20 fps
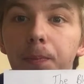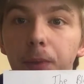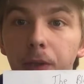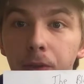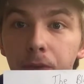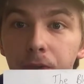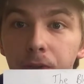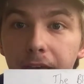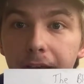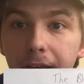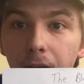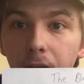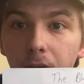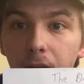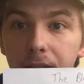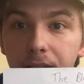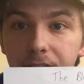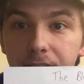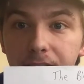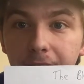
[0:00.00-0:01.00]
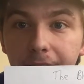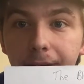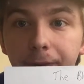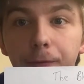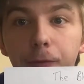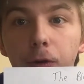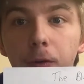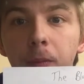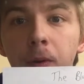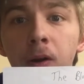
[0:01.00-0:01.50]
blues scale in the
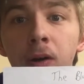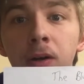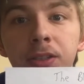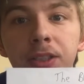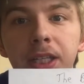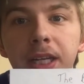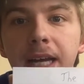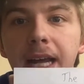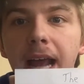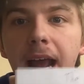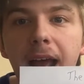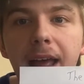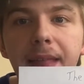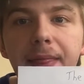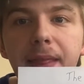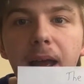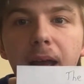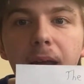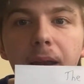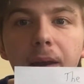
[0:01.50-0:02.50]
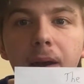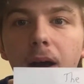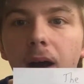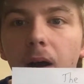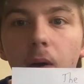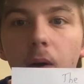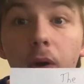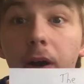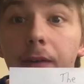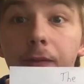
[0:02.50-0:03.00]
second 4 bars, and then
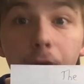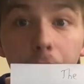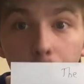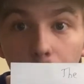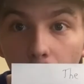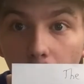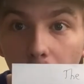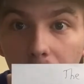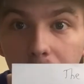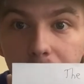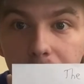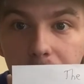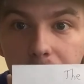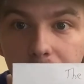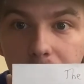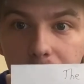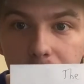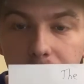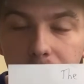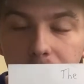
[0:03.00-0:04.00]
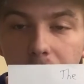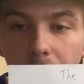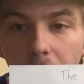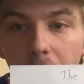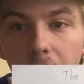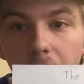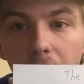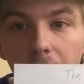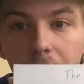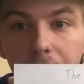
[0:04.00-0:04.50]
whatever you want
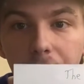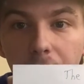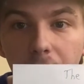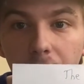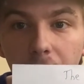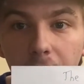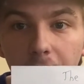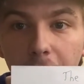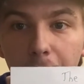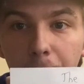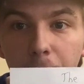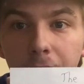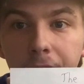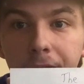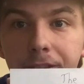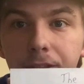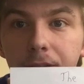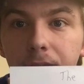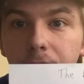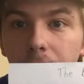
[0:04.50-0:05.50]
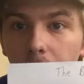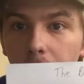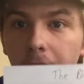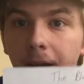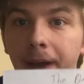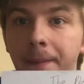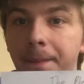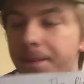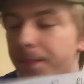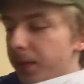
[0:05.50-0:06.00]
on the elaboration.
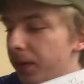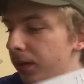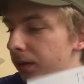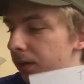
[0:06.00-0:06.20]
Okay?